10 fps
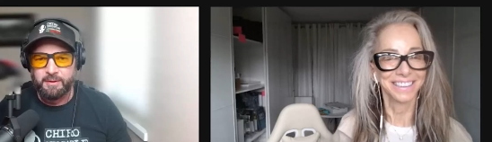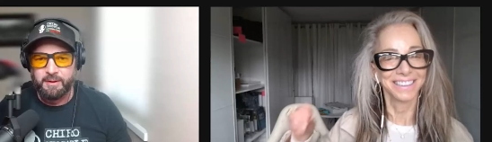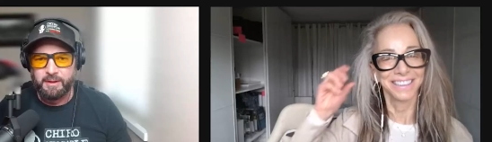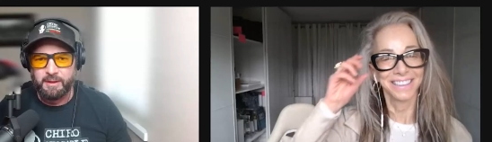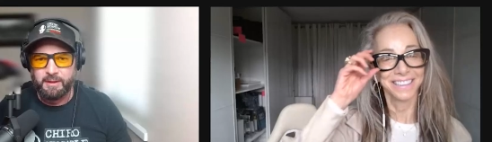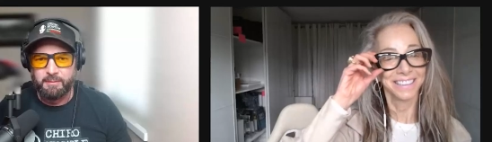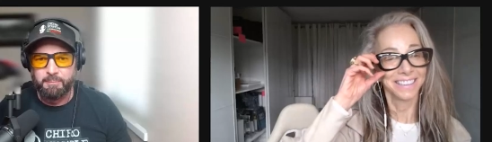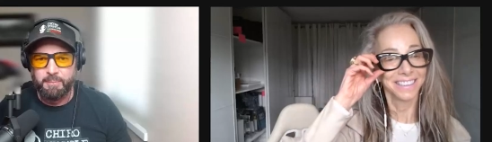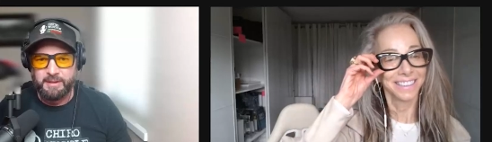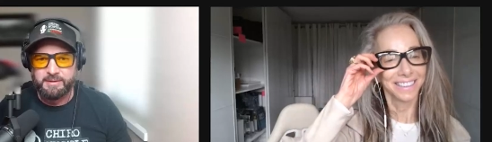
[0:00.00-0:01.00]
Speaker 1: the
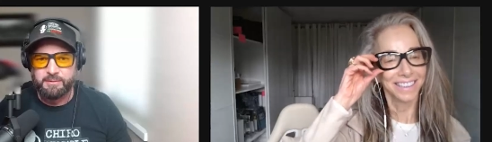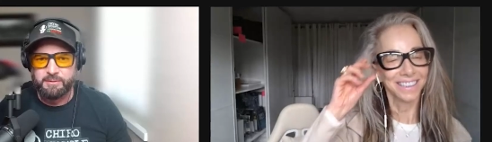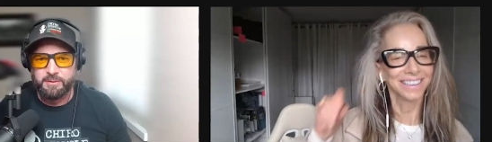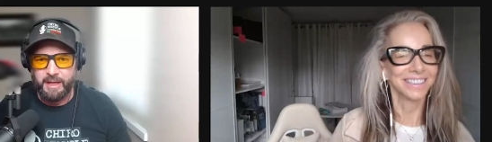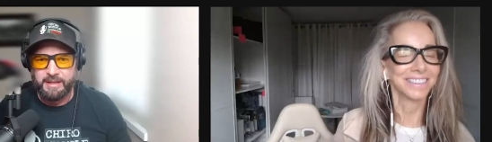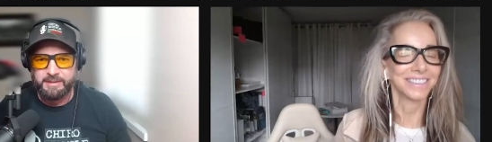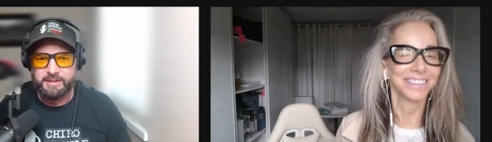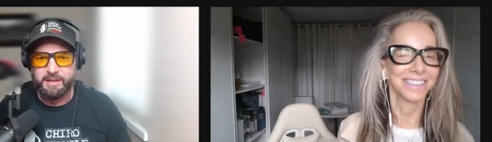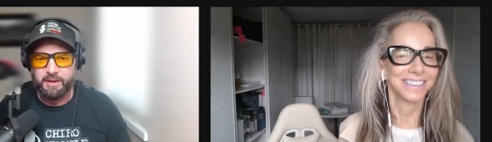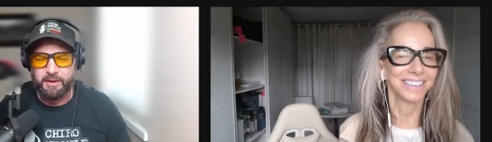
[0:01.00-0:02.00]
best case
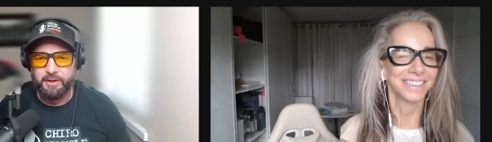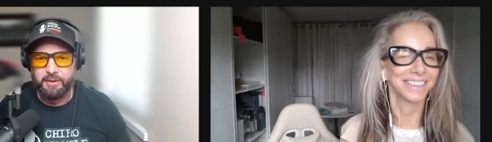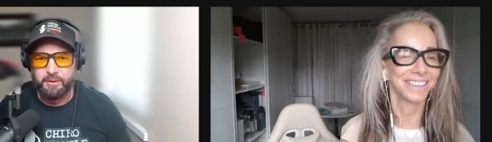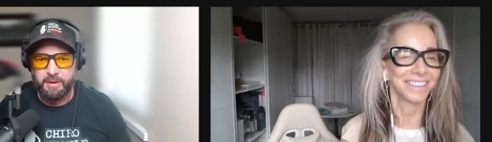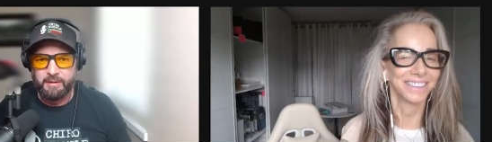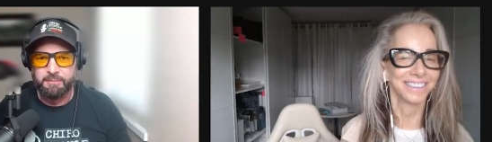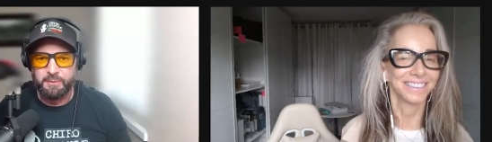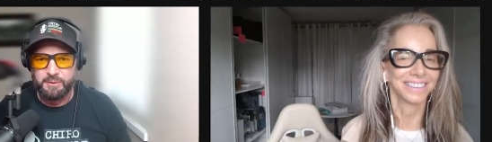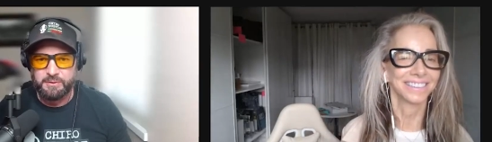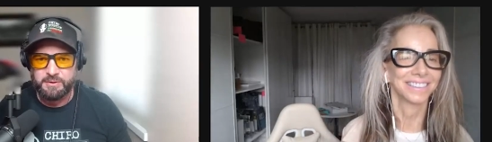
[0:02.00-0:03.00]
scenario
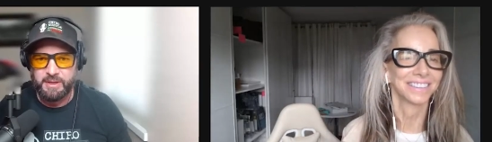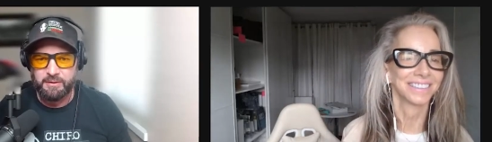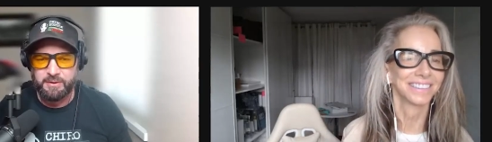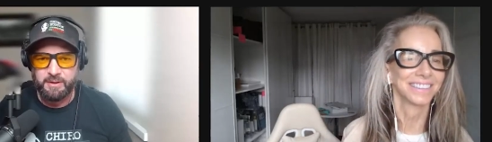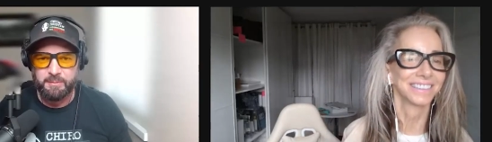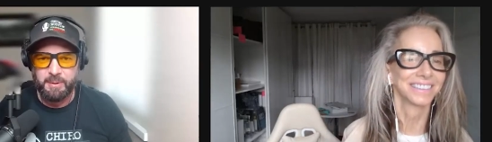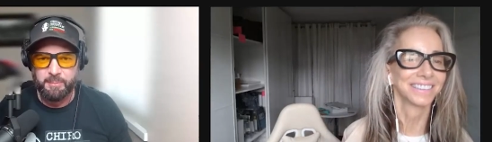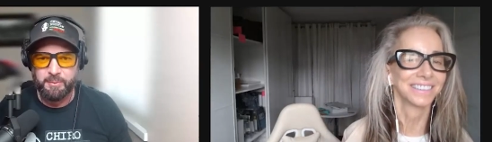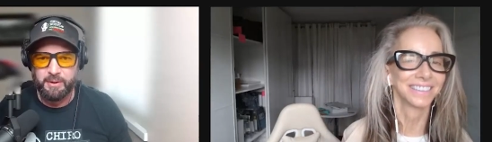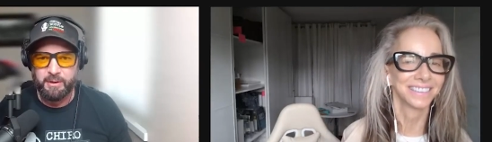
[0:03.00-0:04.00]
influencers out there,
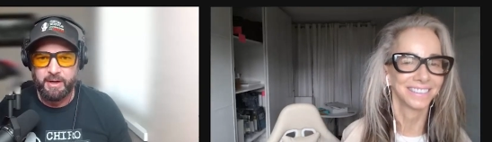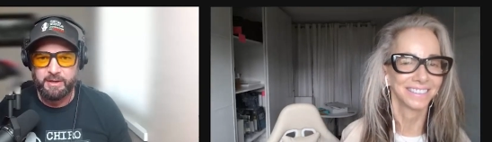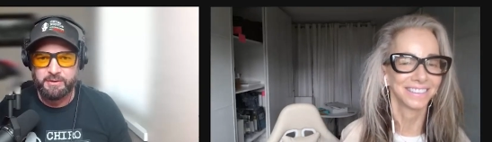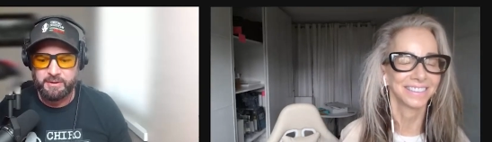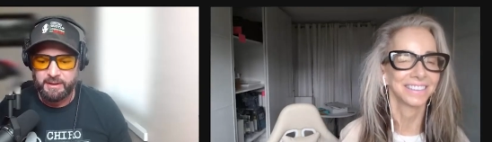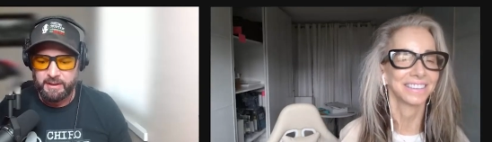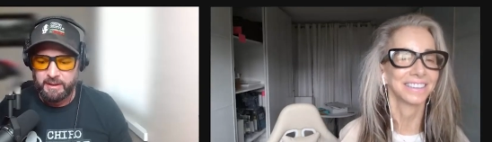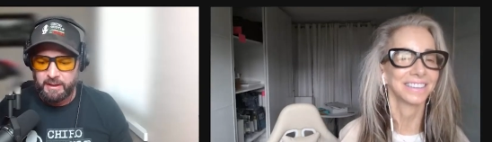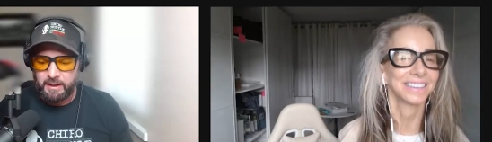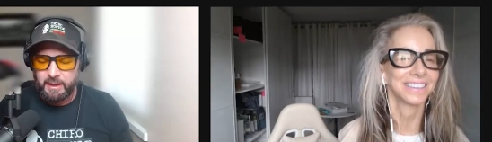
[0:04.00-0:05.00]
people that are actually
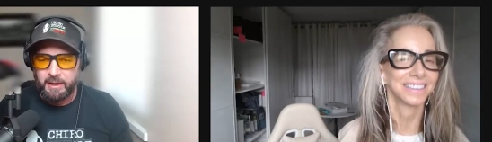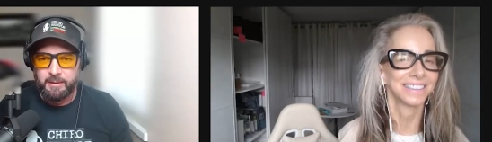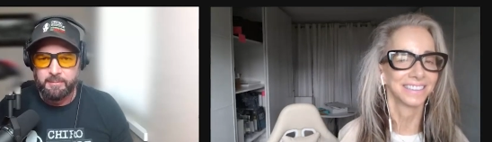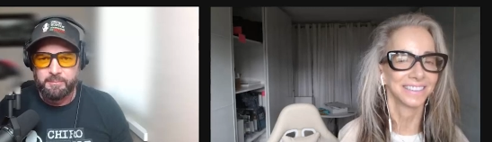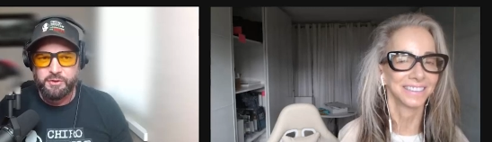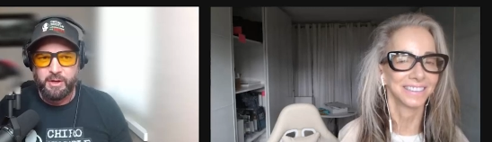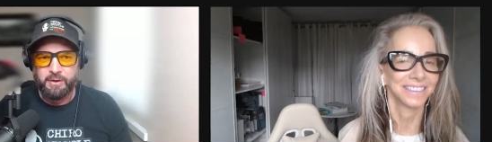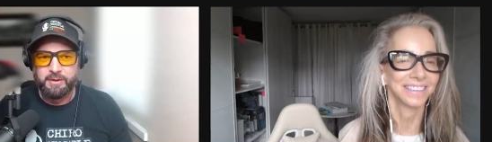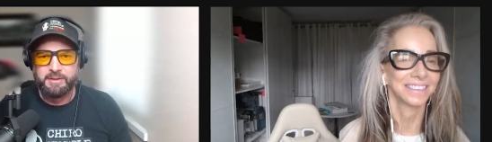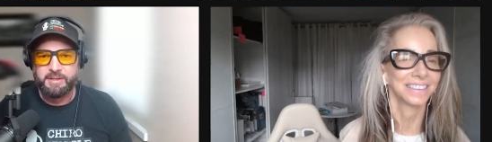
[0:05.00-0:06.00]
um,
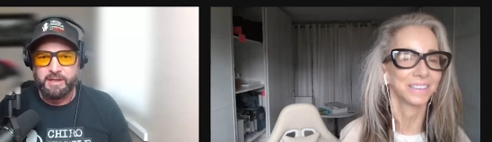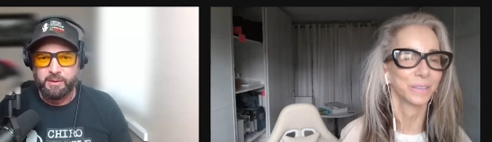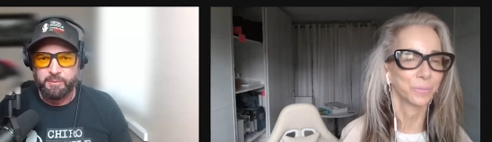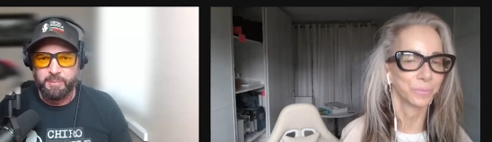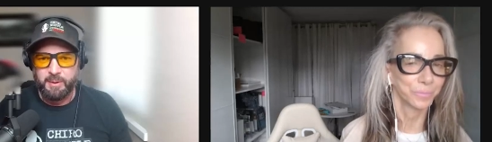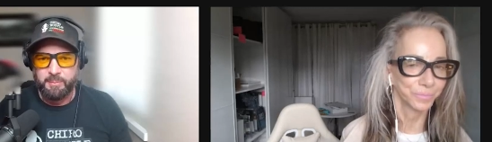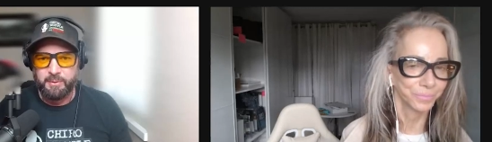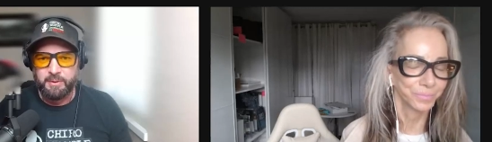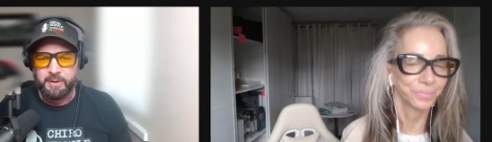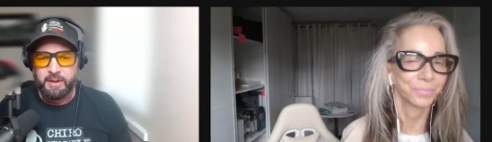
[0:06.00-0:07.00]
sharing the secret with
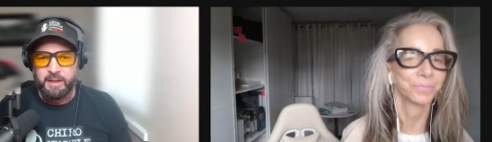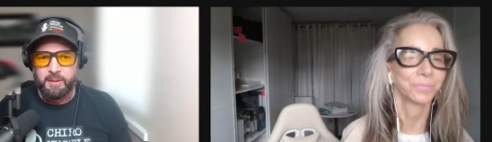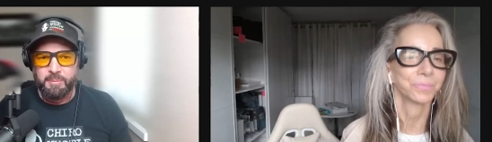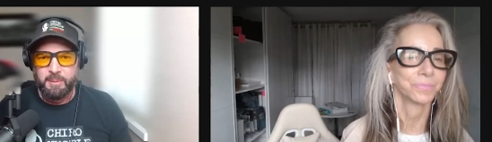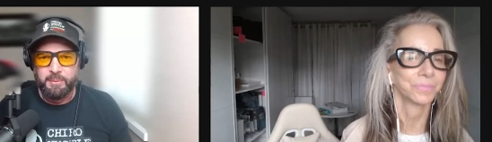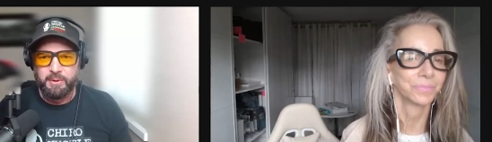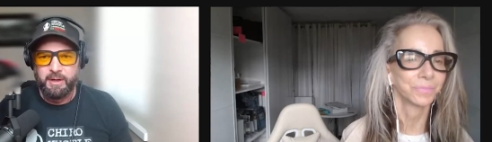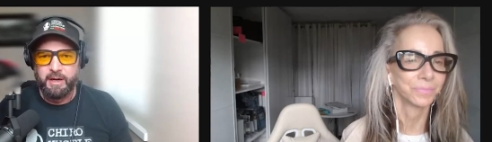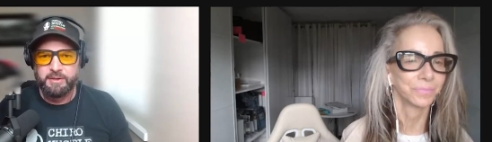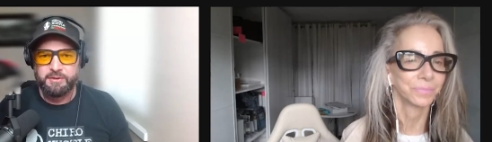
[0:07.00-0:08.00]
people and people
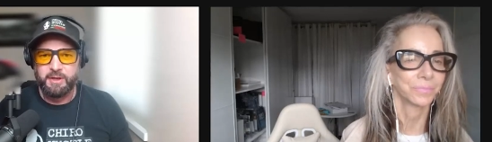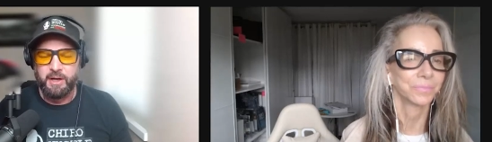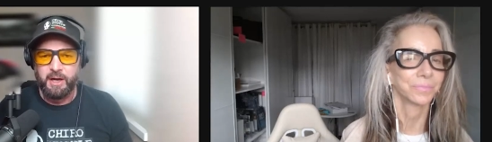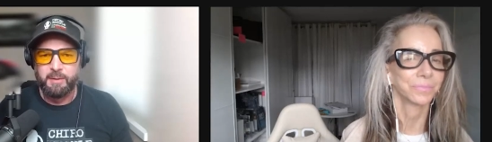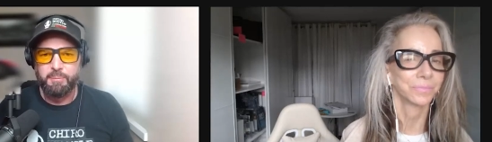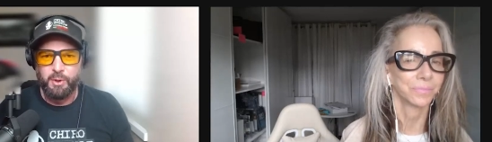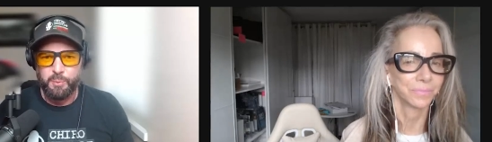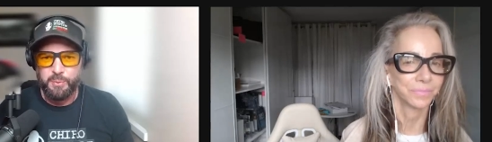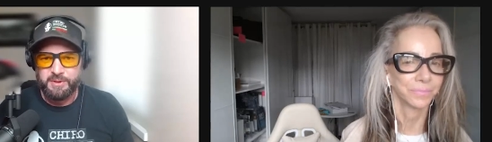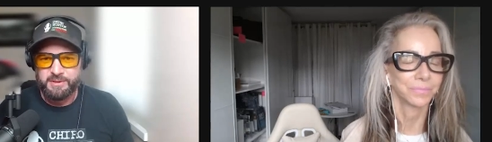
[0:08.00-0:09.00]
that are actually on
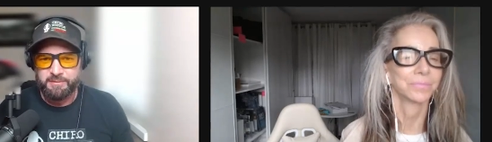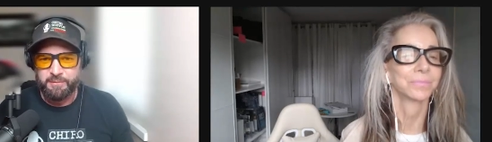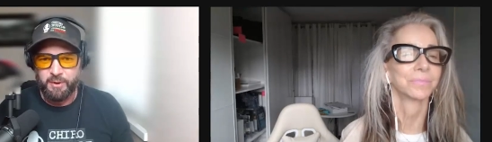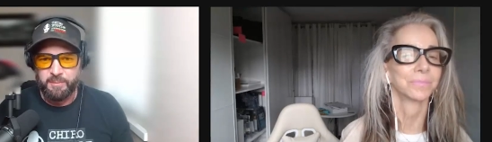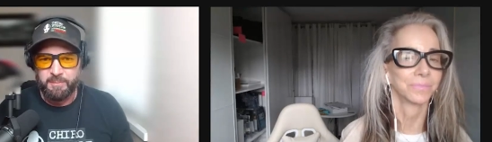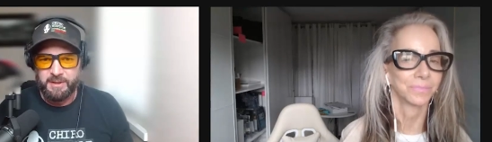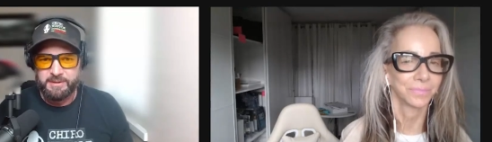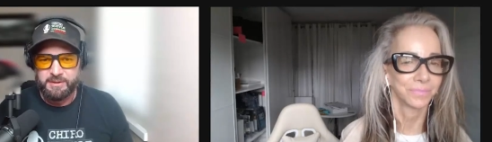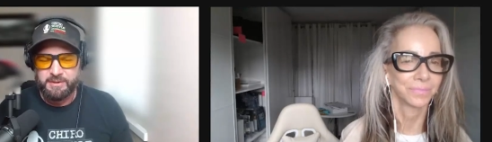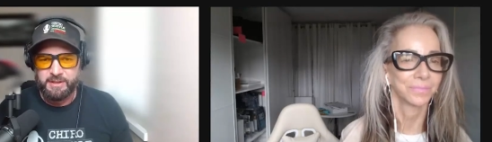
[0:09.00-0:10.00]
purpose for a
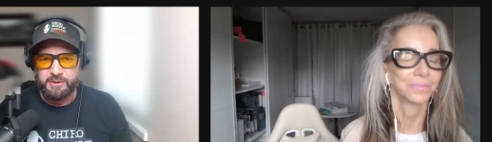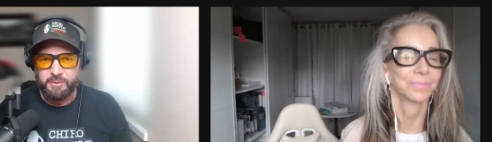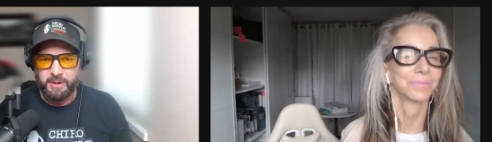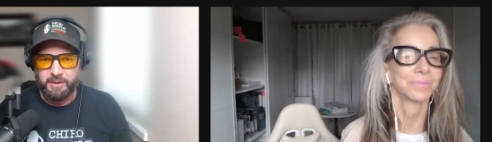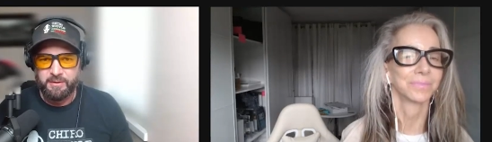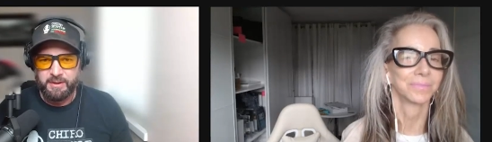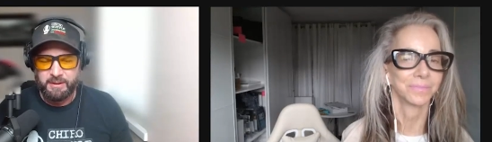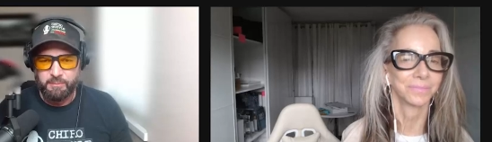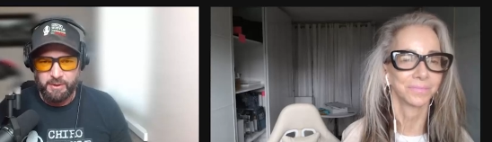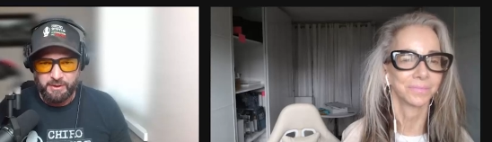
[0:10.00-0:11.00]
message that's greater
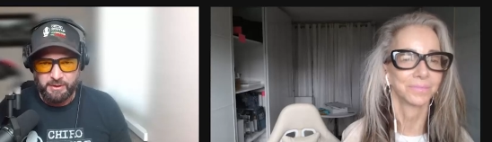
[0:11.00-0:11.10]
than what